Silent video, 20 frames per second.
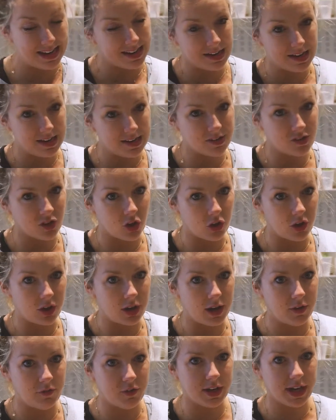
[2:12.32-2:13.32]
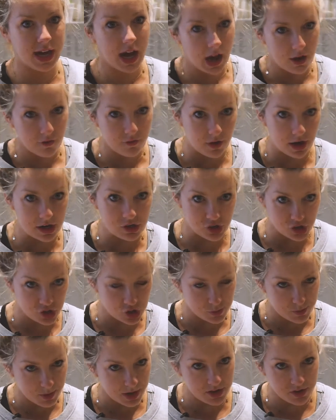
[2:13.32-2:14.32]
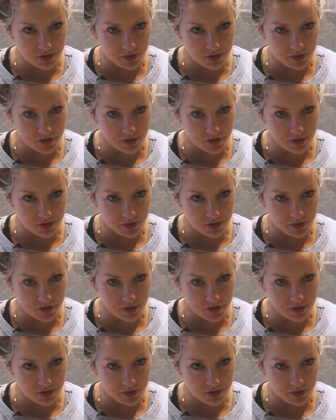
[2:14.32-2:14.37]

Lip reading: it so that if you can't find gingerbread